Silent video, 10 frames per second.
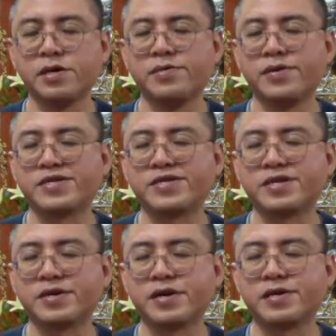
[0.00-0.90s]

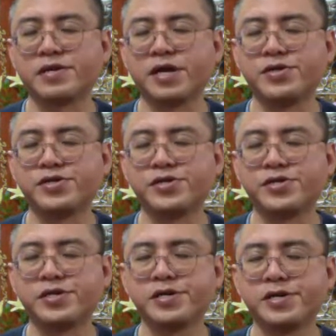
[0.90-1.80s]
resting our
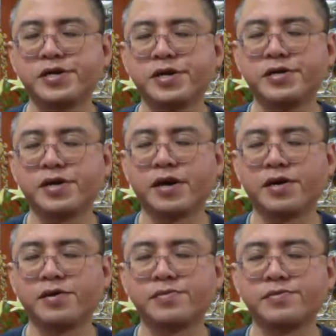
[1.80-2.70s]
attention here and now,